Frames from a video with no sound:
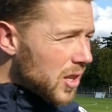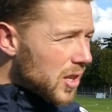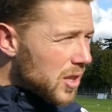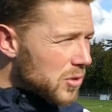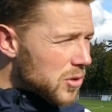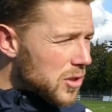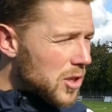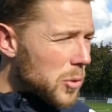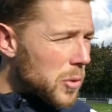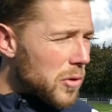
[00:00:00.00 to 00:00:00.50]

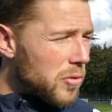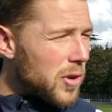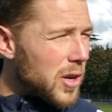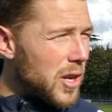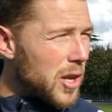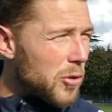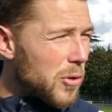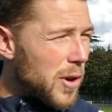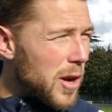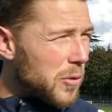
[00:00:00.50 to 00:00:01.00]
There's no one
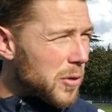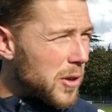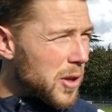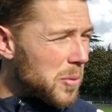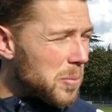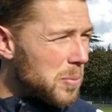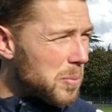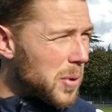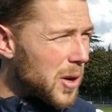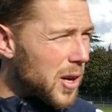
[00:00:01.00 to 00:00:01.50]
really around
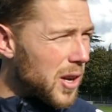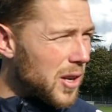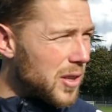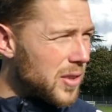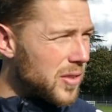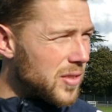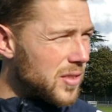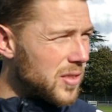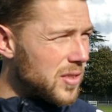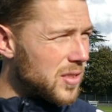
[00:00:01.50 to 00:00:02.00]
him, but
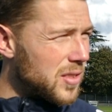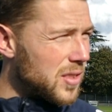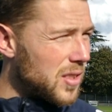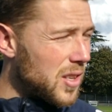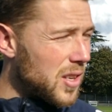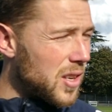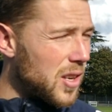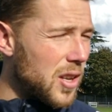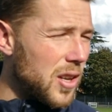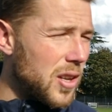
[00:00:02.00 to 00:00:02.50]

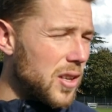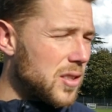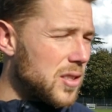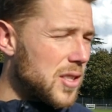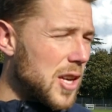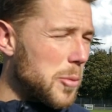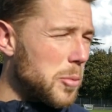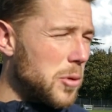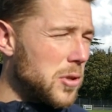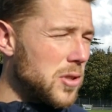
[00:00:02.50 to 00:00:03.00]
look, it's
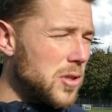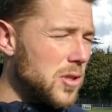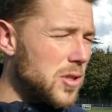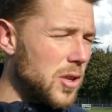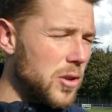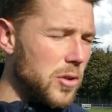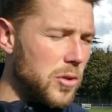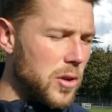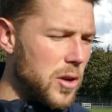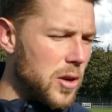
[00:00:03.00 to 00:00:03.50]
happened,
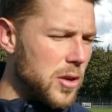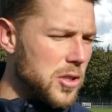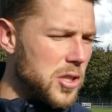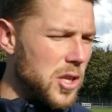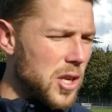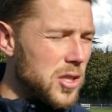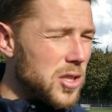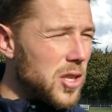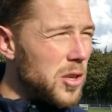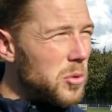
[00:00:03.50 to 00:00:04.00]
so we can't
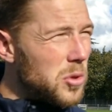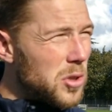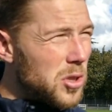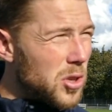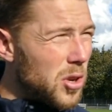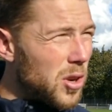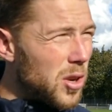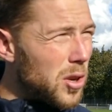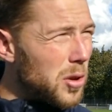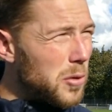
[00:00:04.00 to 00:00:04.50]
change it. We've
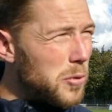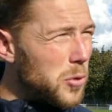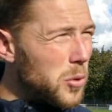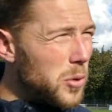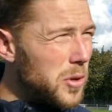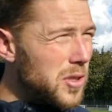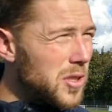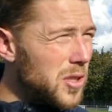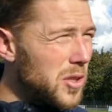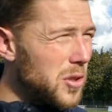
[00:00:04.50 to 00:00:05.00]
just got to look
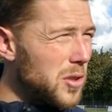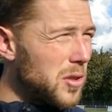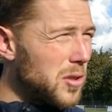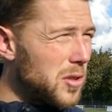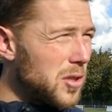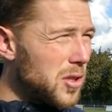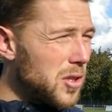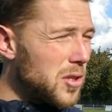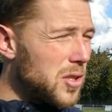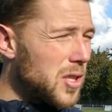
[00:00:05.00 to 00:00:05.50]
forward to
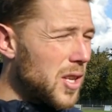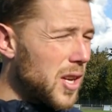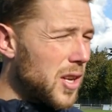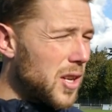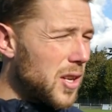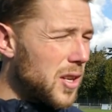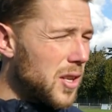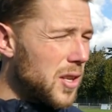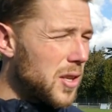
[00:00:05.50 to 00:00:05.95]
Tuesday.